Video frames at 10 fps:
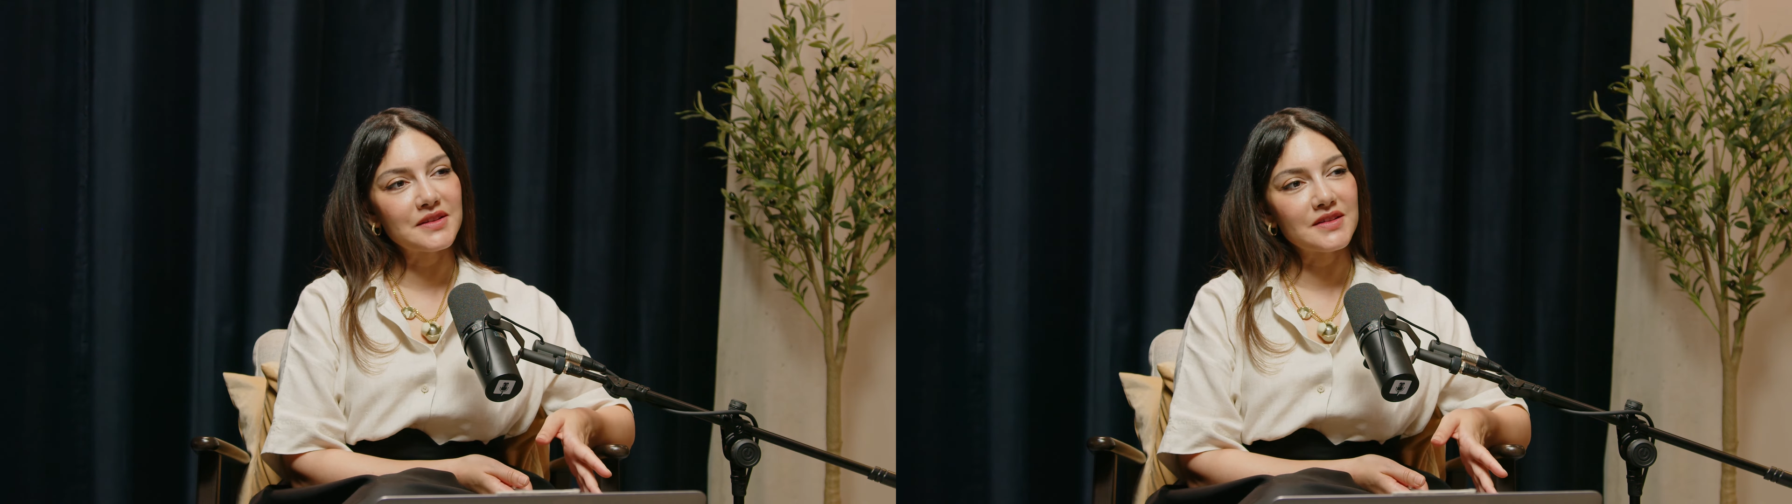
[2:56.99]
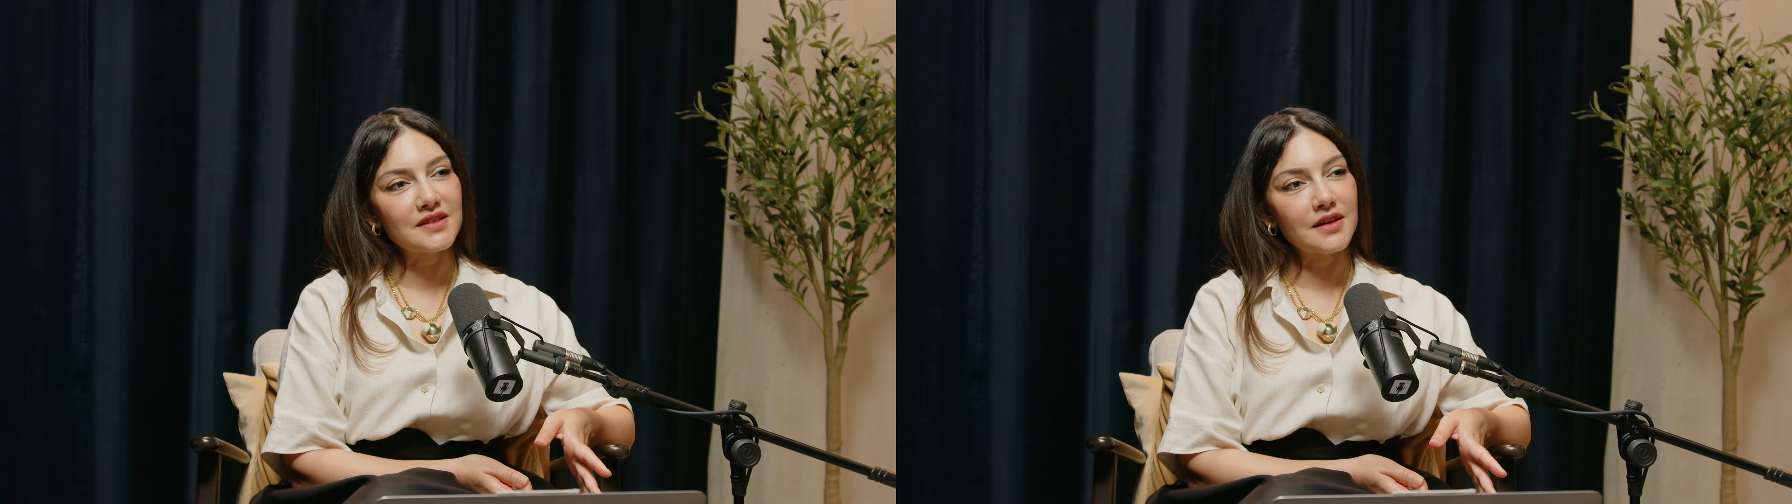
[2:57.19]

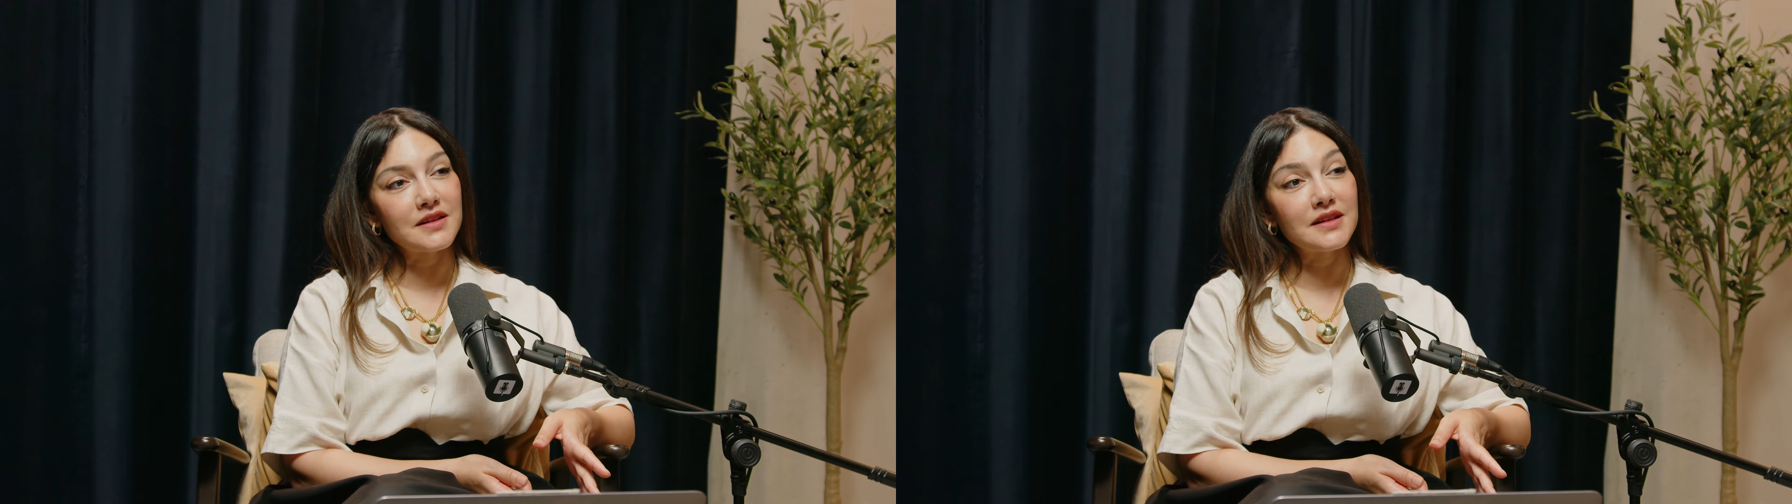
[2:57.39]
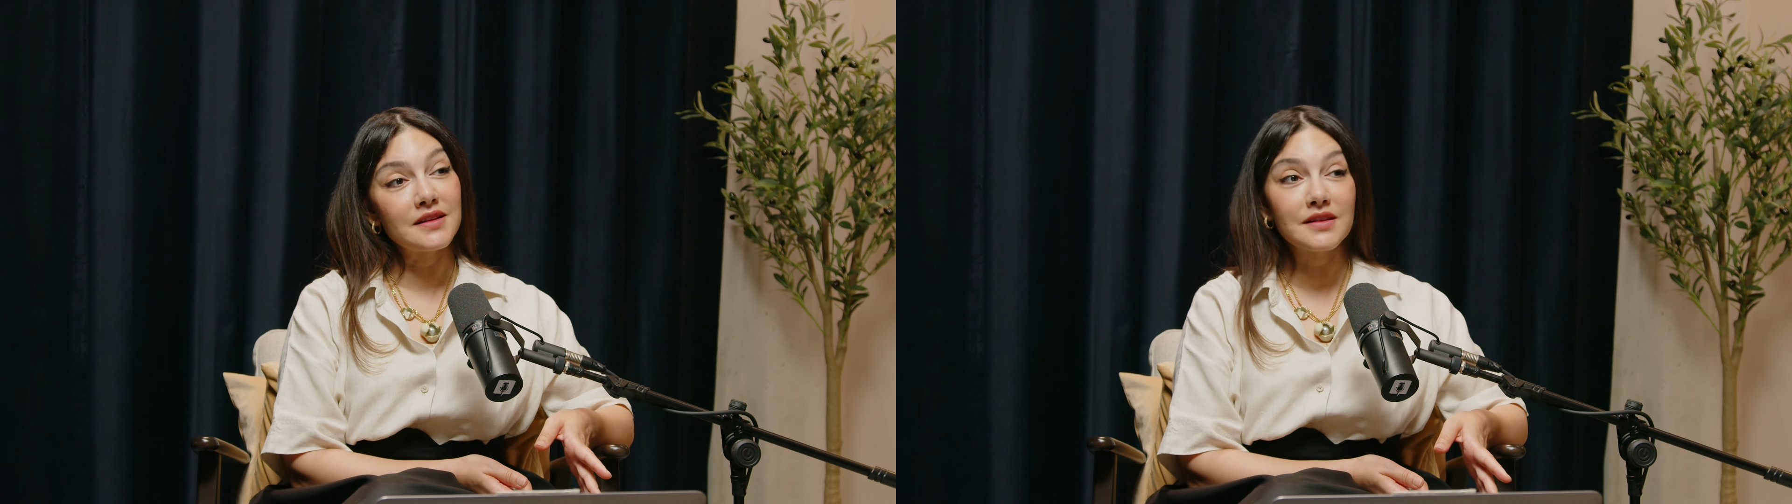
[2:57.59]
to
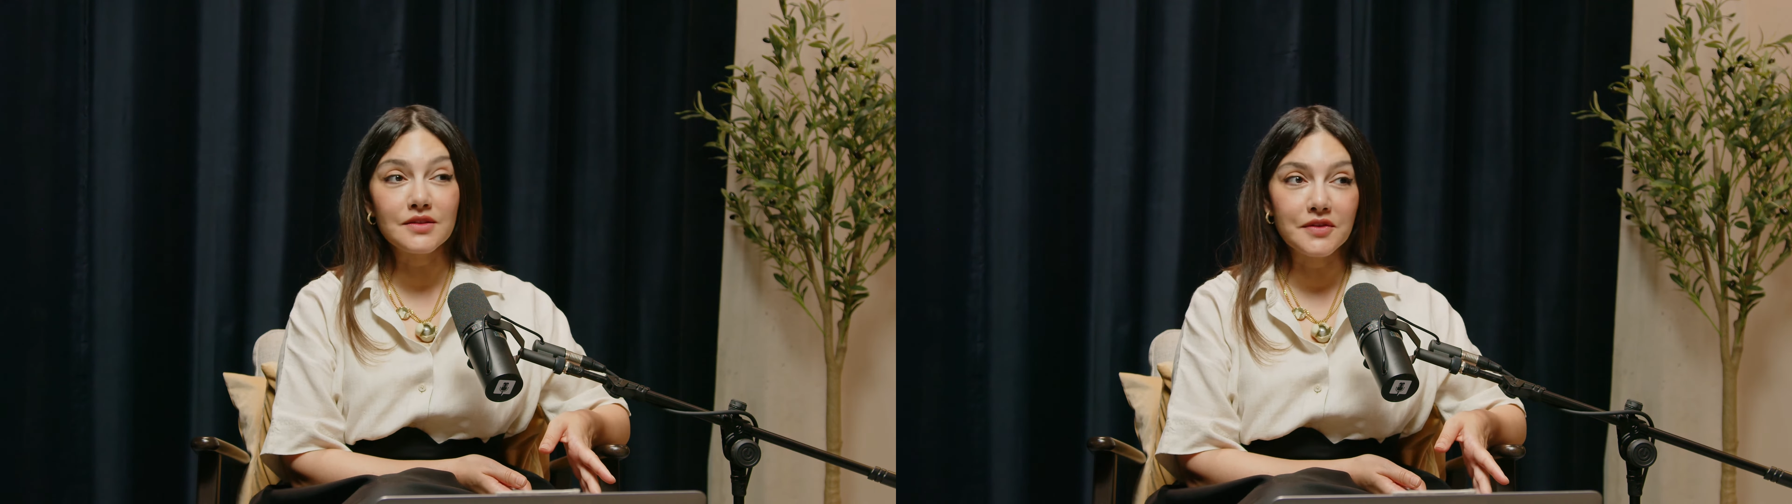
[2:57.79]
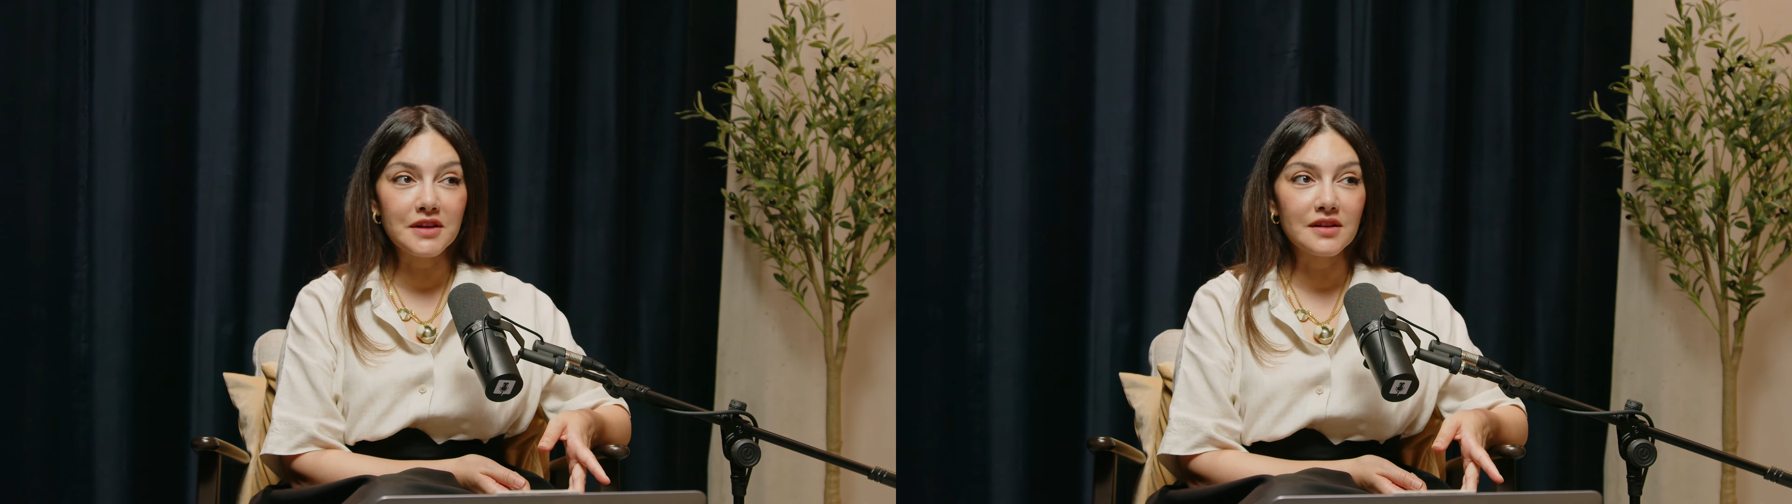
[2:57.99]
study
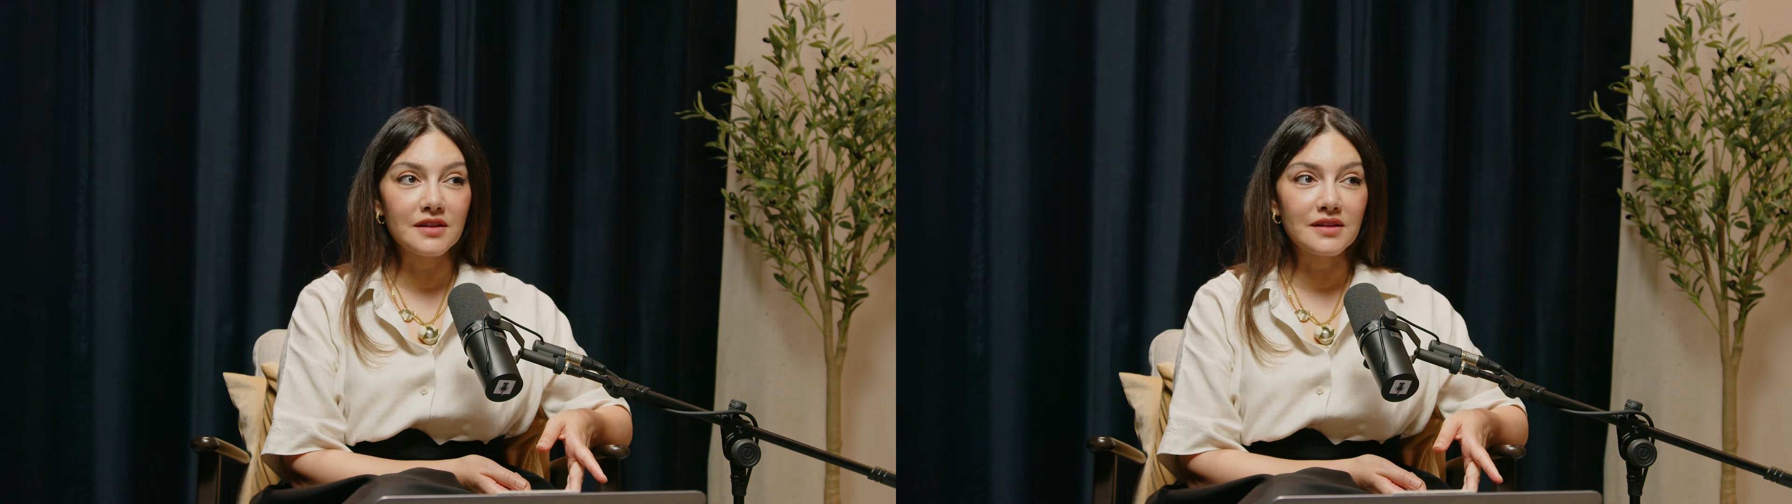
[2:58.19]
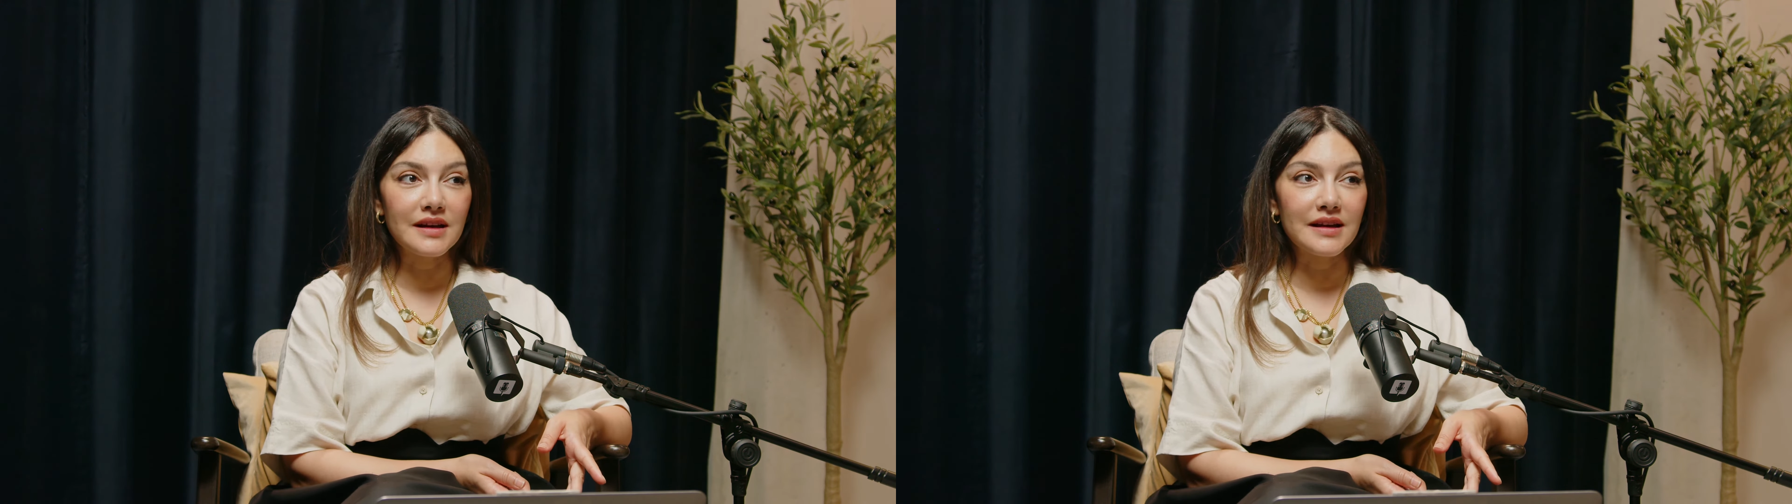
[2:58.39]
this
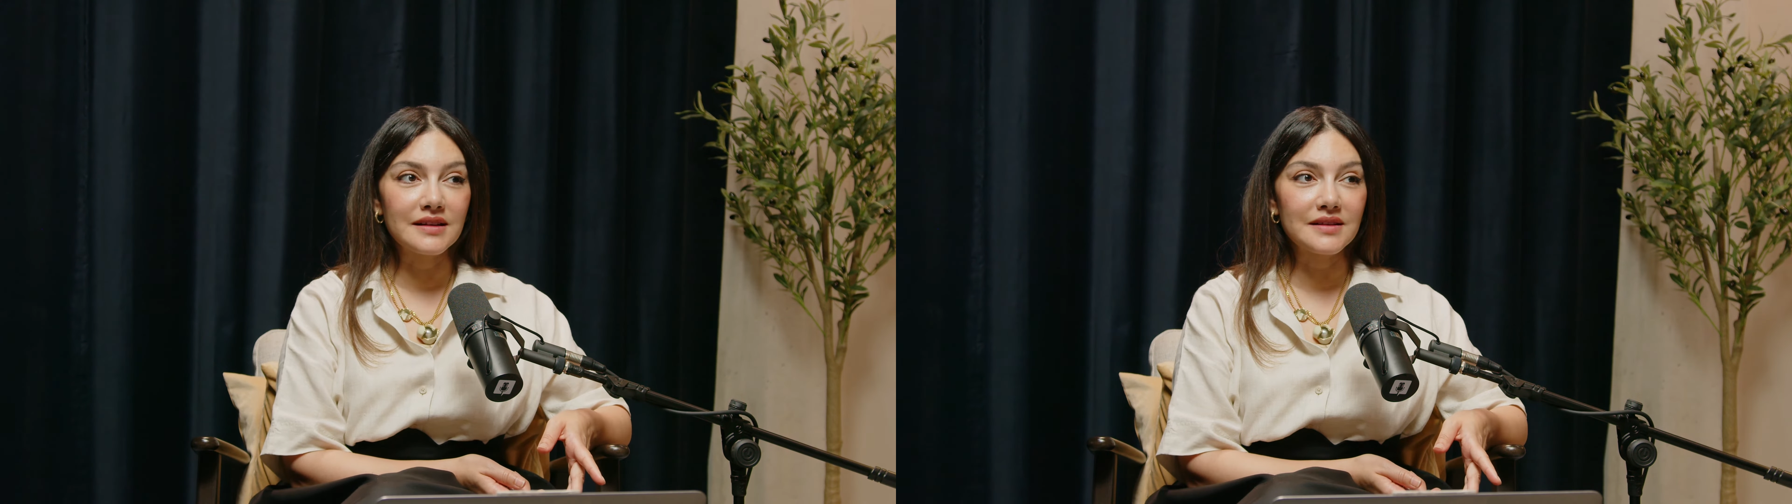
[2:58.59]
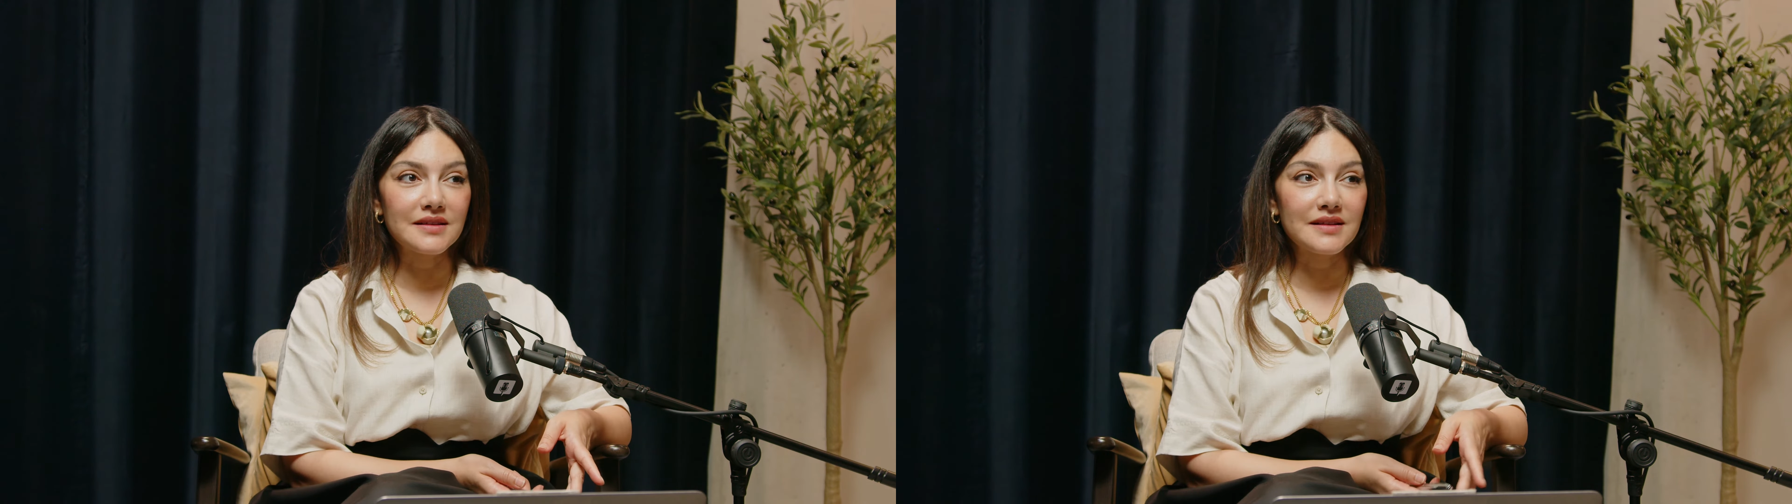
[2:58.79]
field
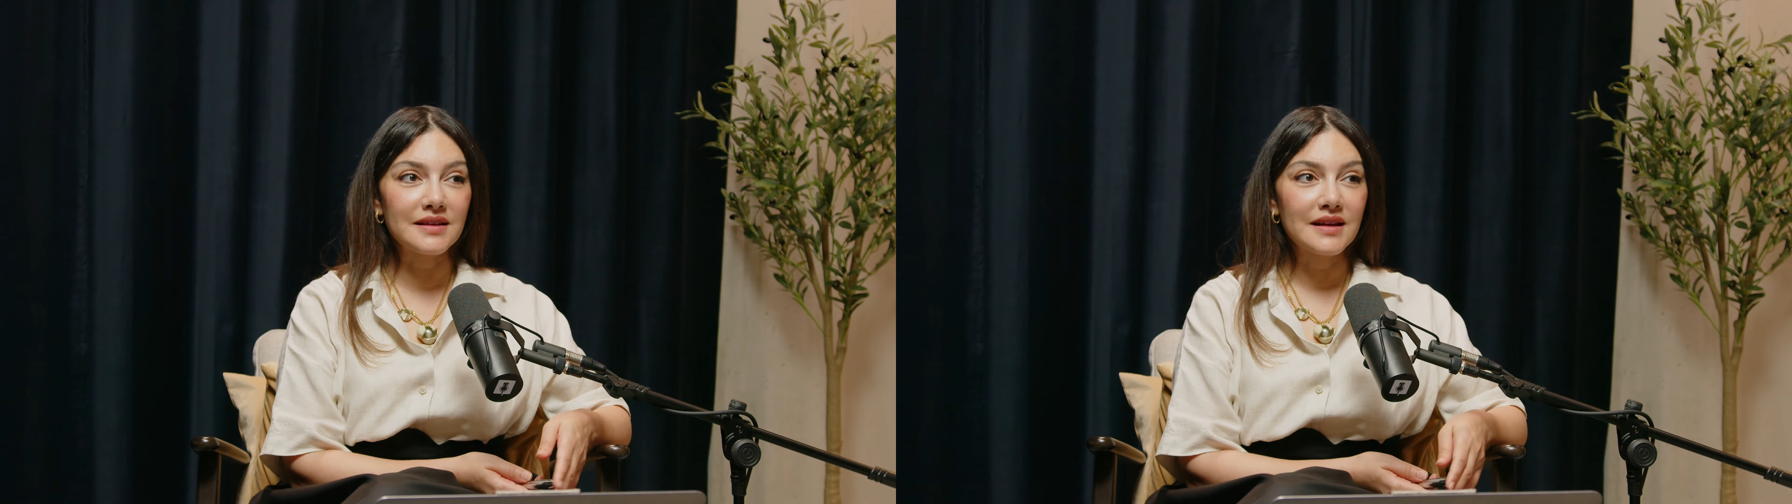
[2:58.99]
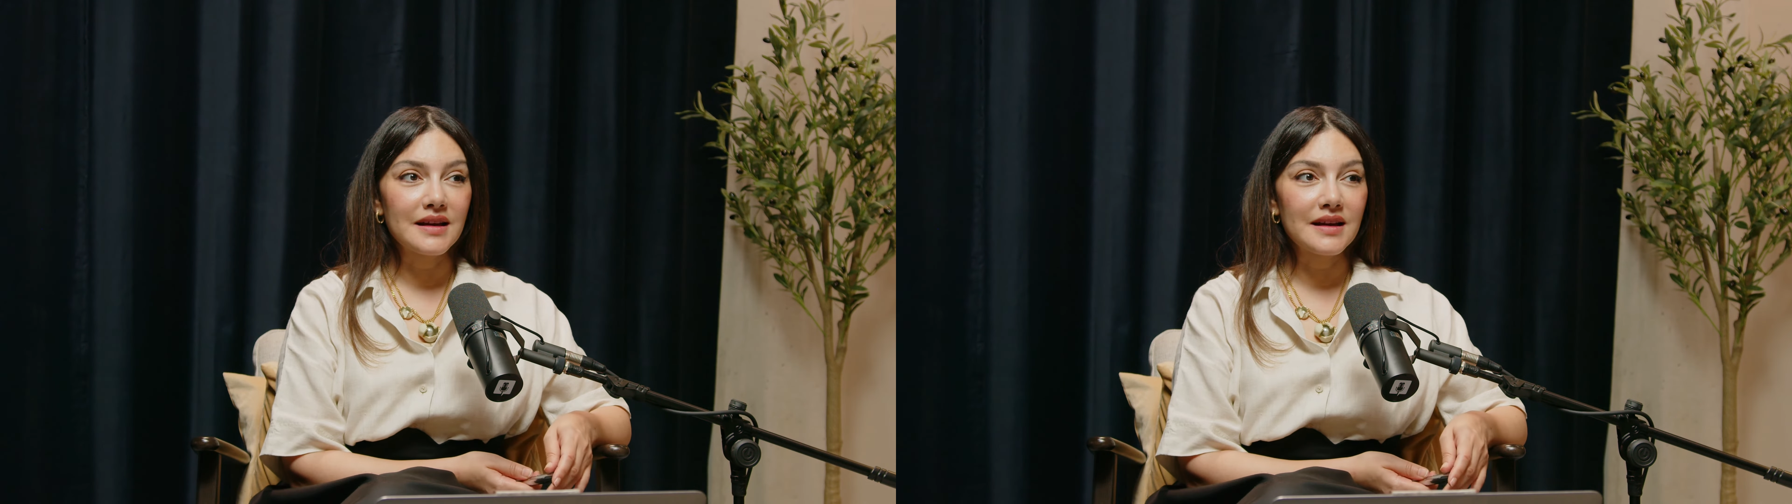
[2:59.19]
and